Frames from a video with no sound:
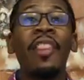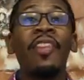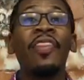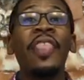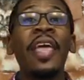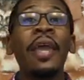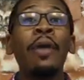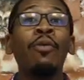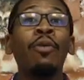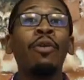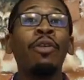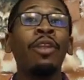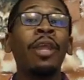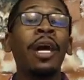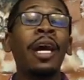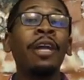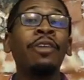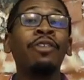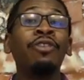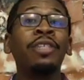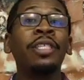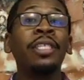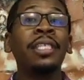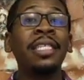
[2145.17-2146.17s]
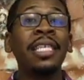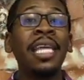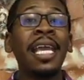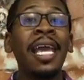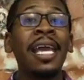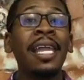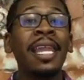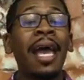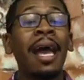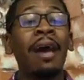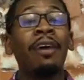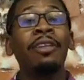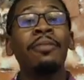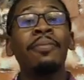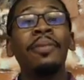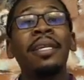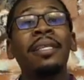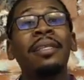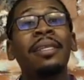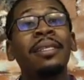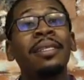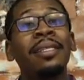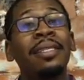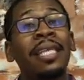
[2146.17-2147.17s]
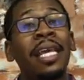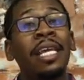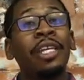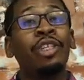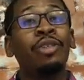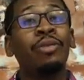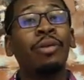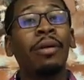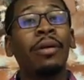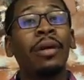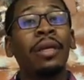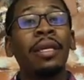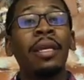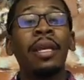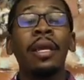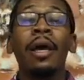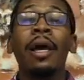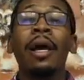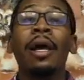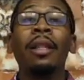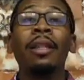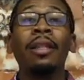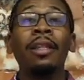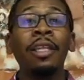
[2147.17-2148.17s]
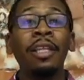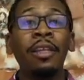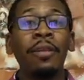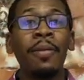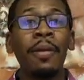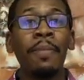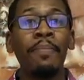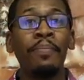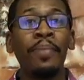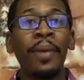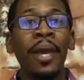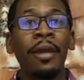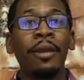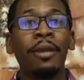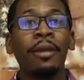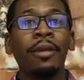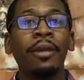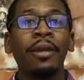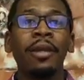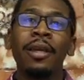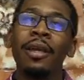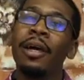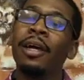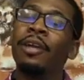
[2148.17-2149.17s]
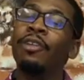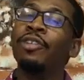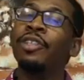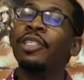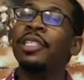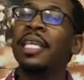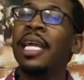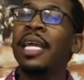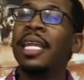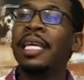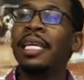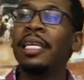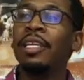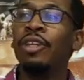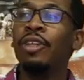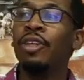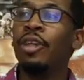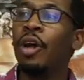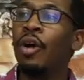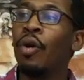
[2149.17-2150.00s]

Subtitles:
they will understand how to be in the sanctuary a little bit better, understanding,